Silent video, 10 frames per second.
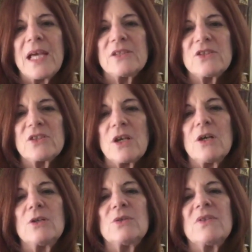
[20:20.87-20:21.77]

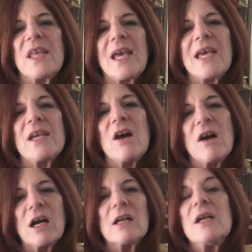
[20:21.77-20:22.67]
so they
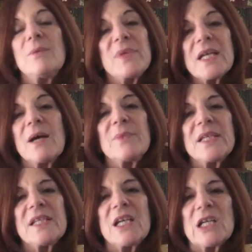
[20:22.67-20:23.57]
are
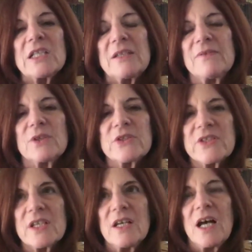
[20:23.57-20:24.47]
becoming
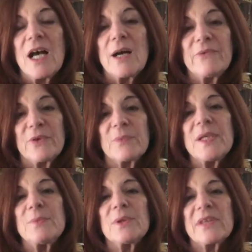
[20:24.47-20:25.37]
caregivers for
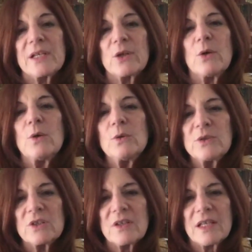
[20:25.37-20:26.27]
people that are
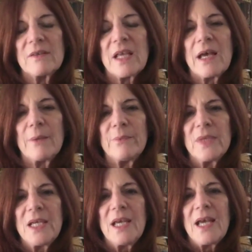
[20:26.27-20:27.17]
older than them,
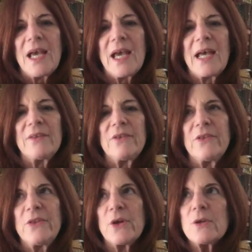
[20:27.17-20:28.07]
and
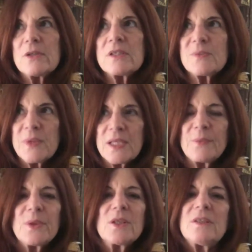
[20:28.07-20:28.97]
those
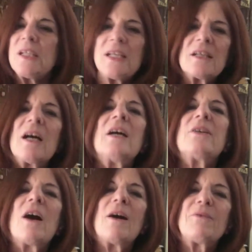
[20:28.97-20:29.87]
people need an
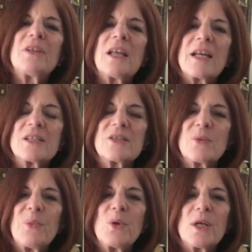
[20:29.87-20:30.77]
awful lot of
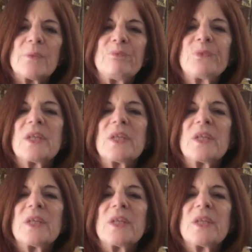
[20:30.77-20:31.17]
support.